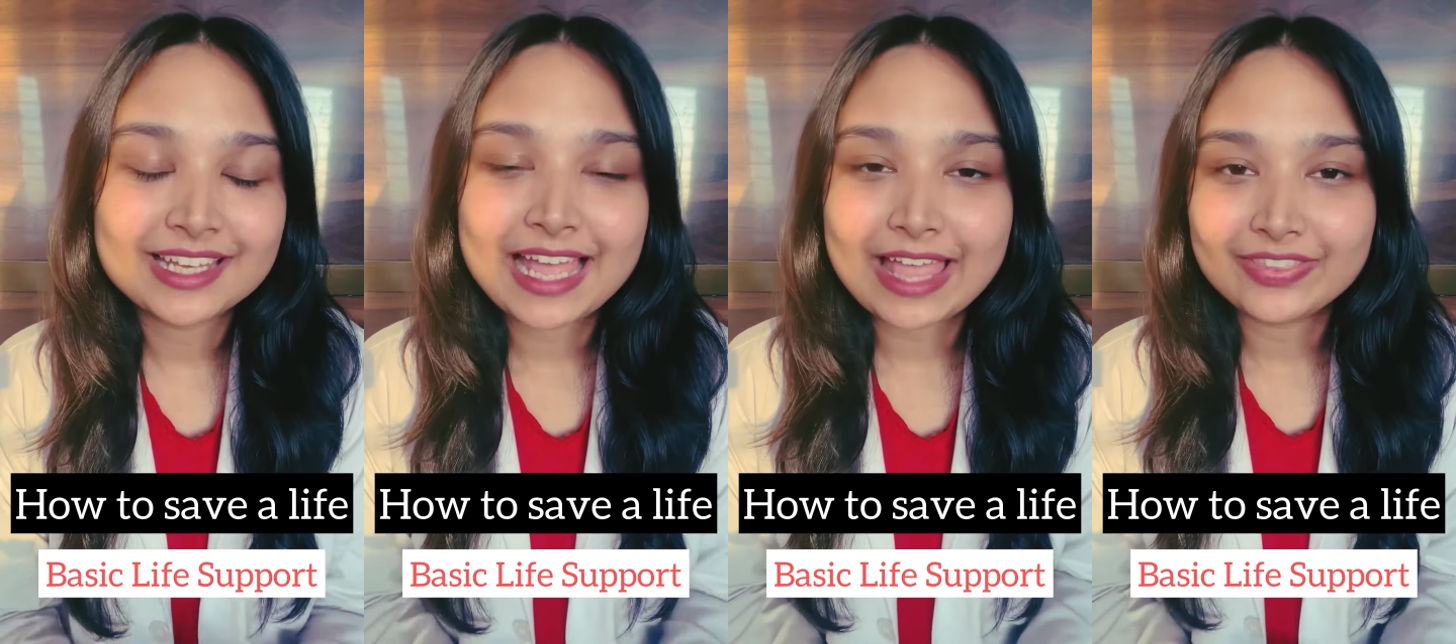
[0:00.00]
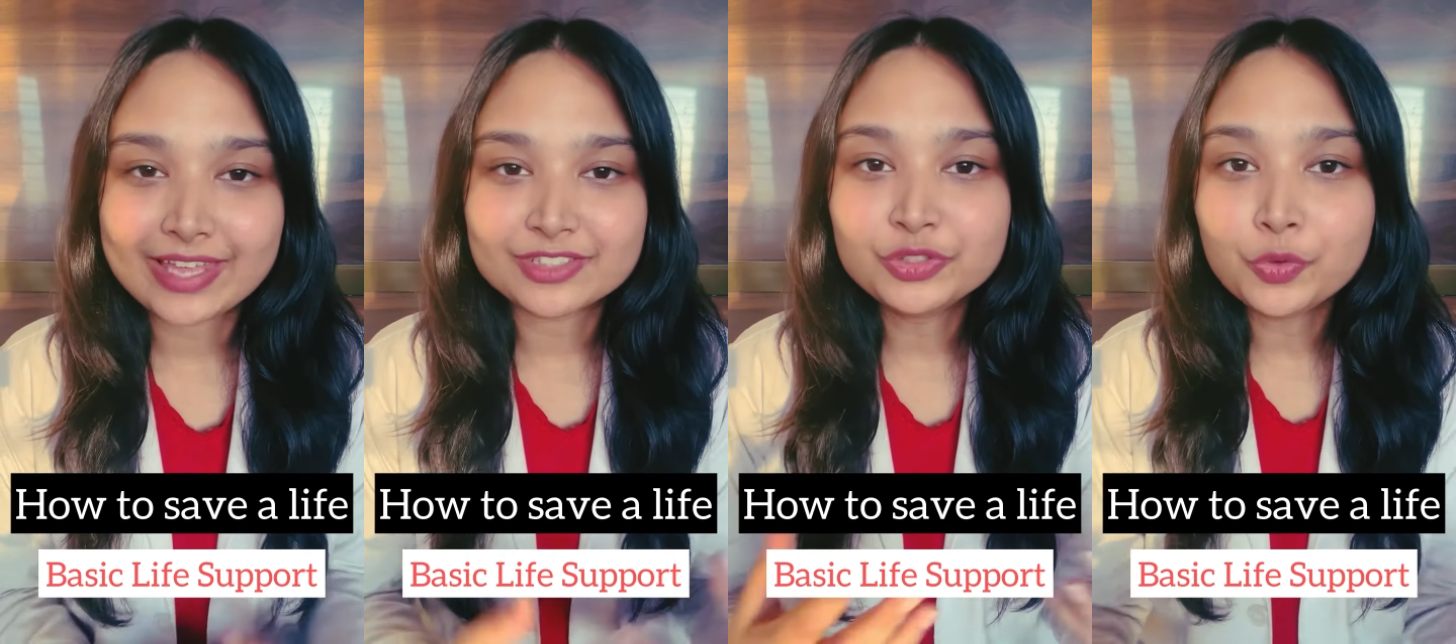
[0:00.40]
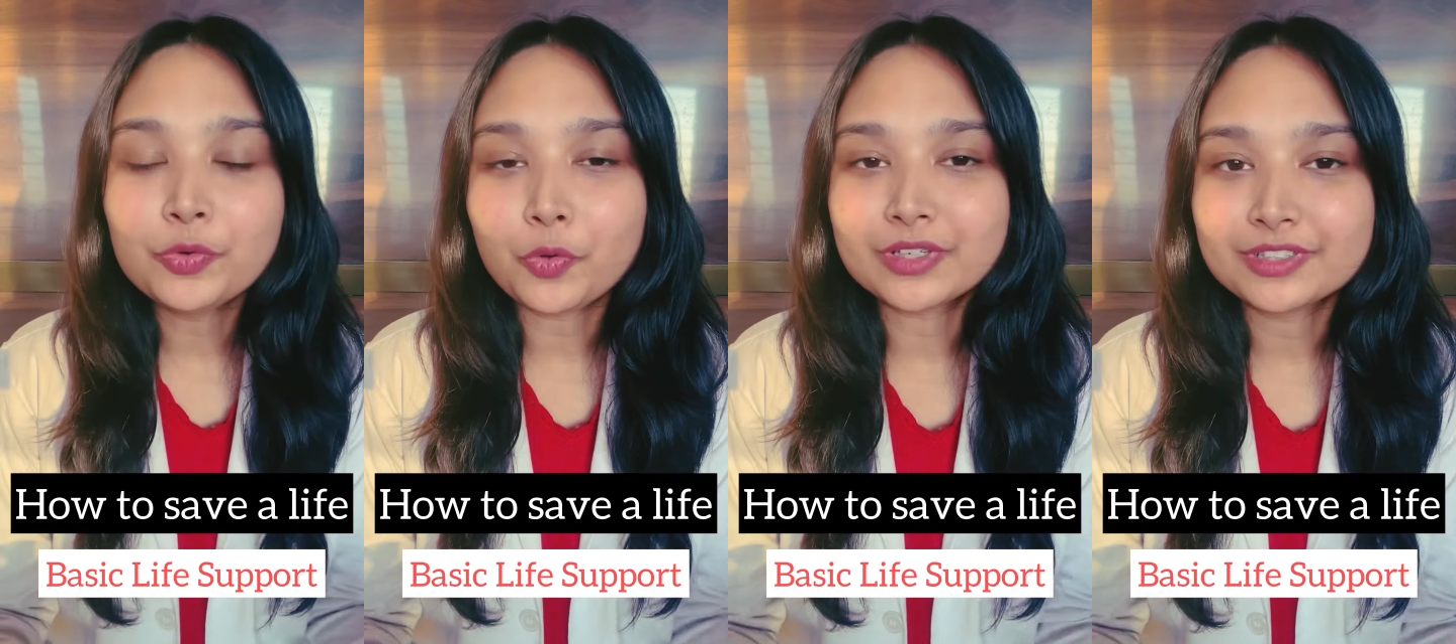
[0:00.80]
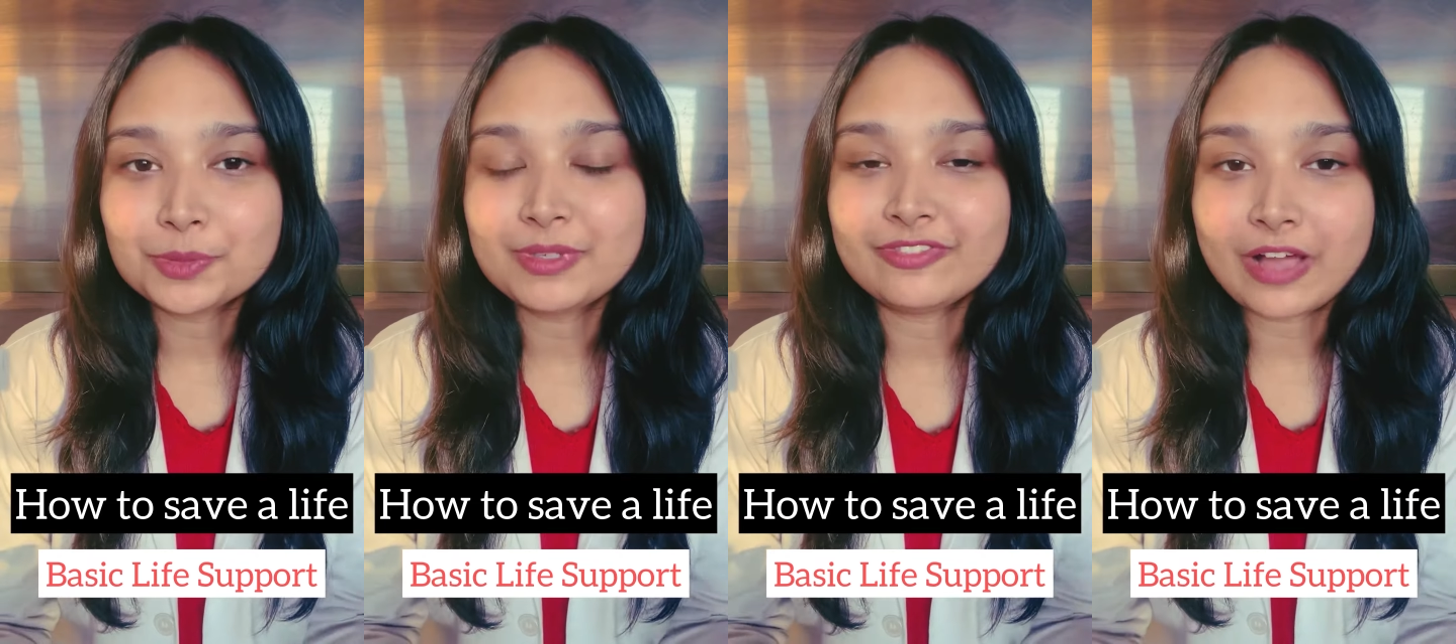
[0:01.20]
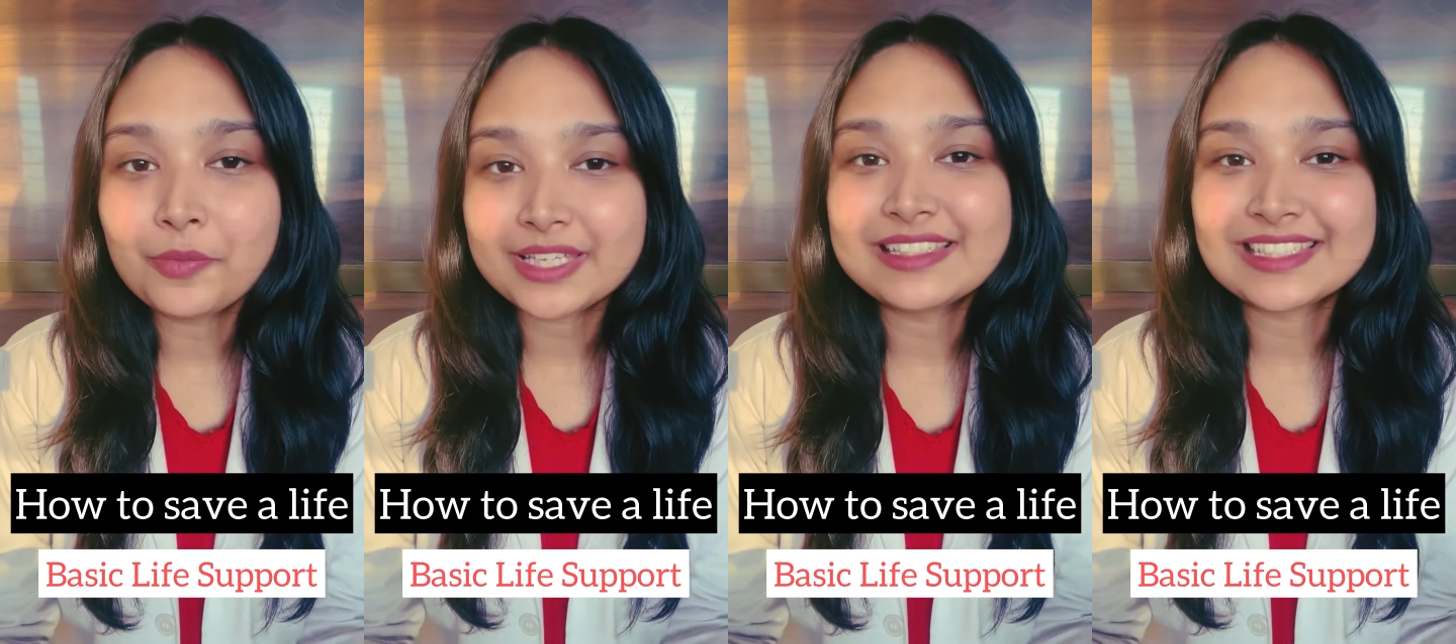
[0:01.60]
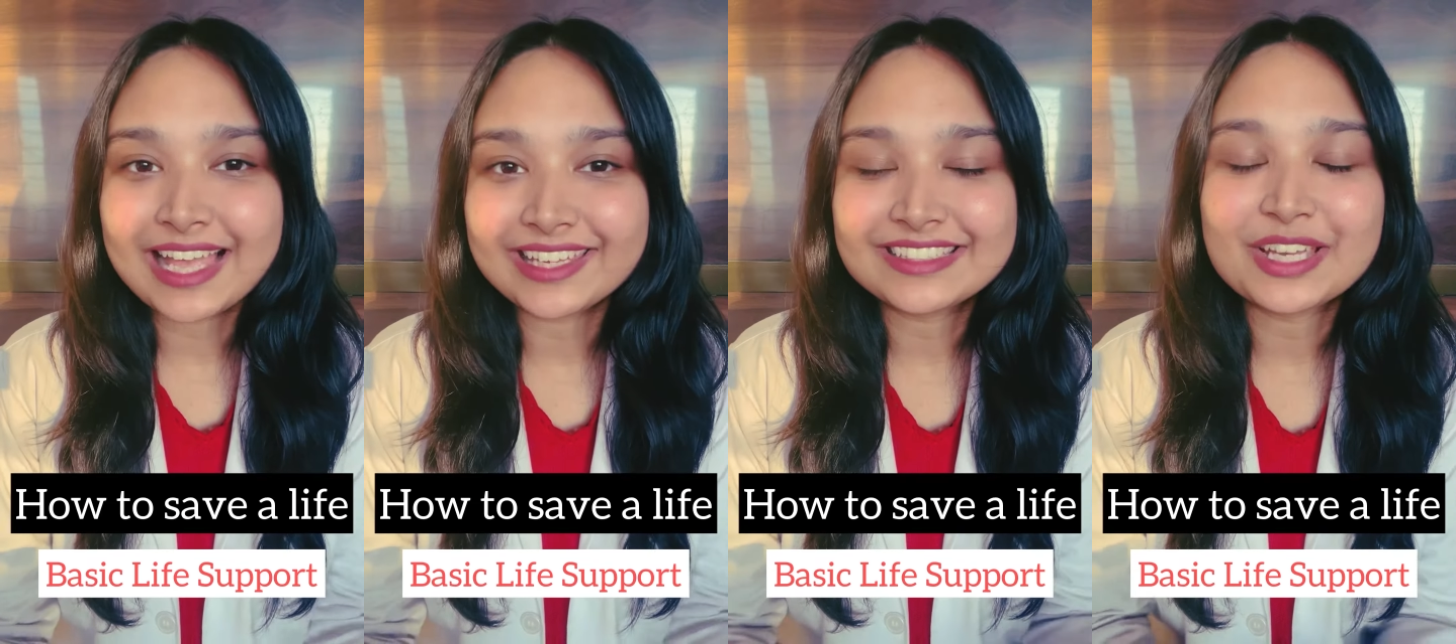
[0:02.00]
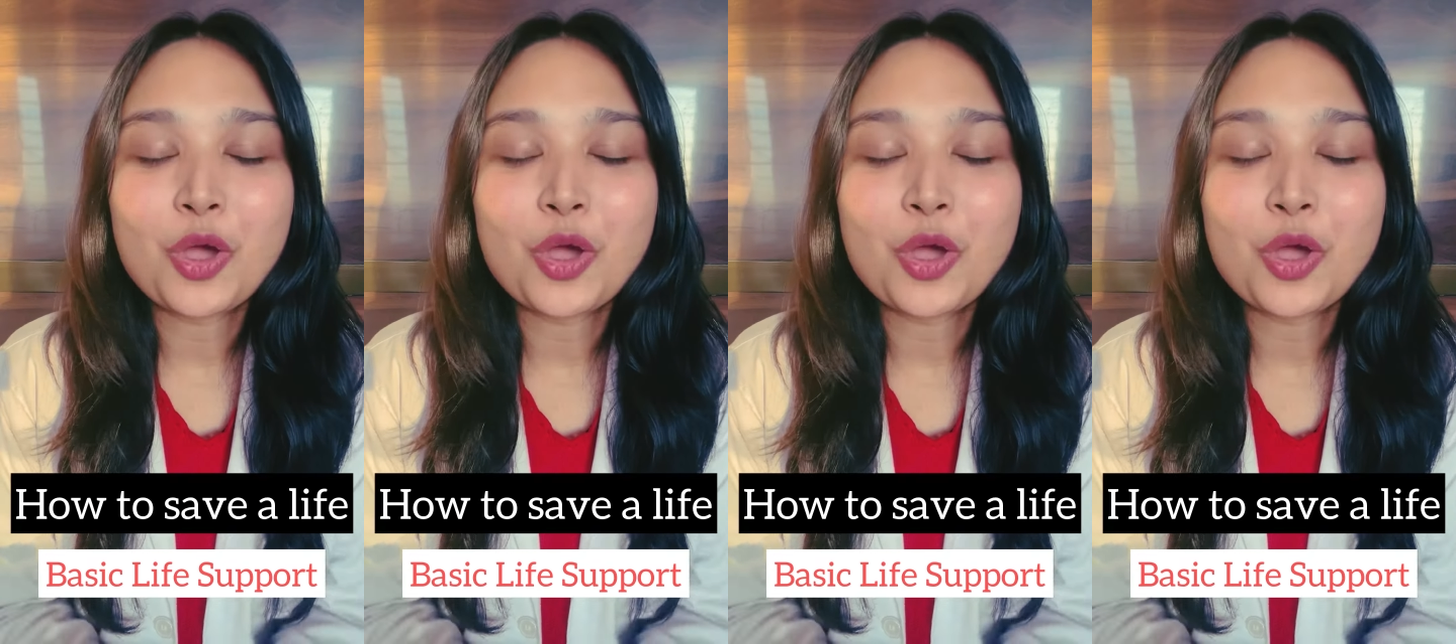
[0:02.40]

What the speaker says: and there is no doctor to be found in sight,